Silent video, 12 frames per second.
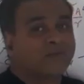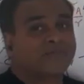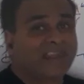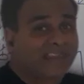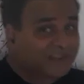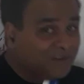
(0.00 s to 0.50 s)
of
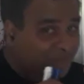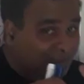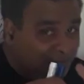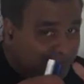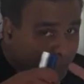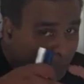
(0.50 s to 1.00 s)
electric
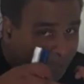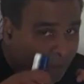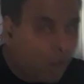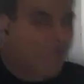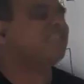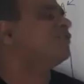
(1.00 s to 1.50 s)
field to be
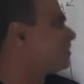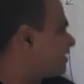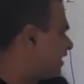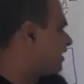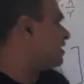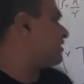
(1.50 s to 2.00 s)

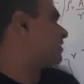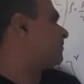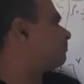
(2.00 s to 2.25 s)
constant,